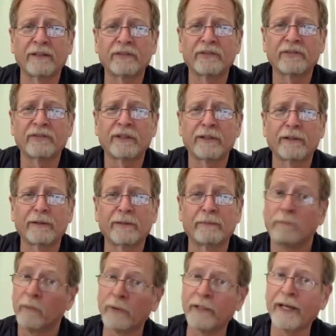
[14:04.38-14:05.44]
So
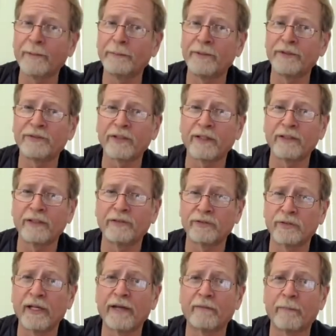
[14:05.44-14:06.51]
more than happy to sell you. You
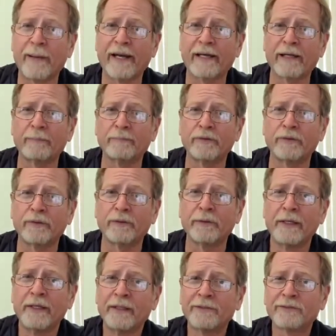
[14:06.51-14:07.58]
should have a backup too.
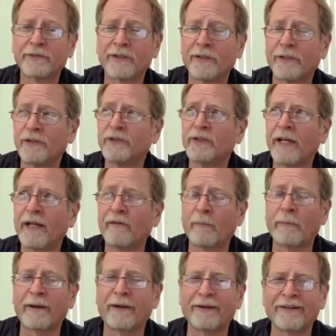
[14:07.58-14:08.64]
So you should have a
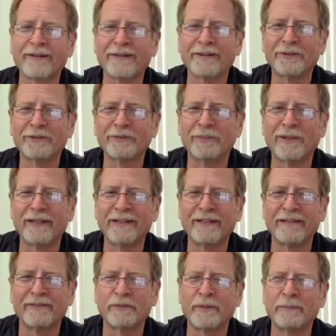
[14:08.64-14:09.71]
pair of those. But
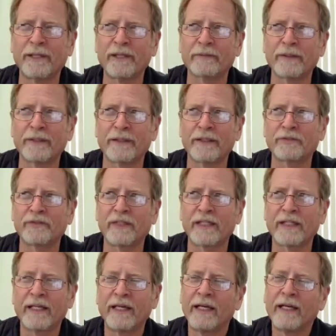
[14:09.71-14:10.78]
being
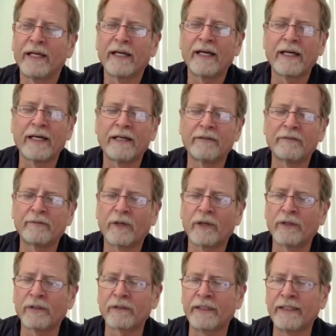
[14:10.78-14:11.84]
realistic,
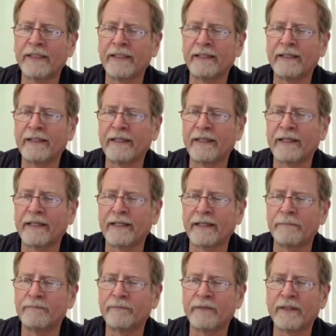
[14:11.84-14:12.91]
hull cleaning,
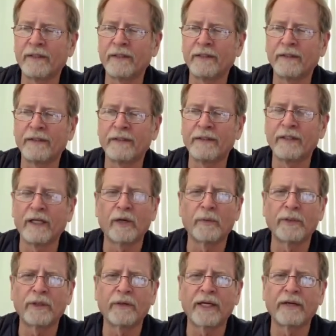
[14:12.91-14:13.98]
no,
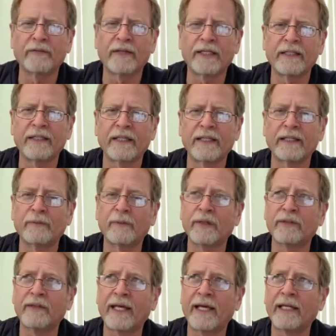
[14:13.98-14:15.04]
we don't have anything
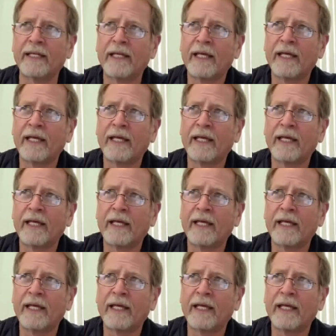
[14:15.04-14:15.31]
with that.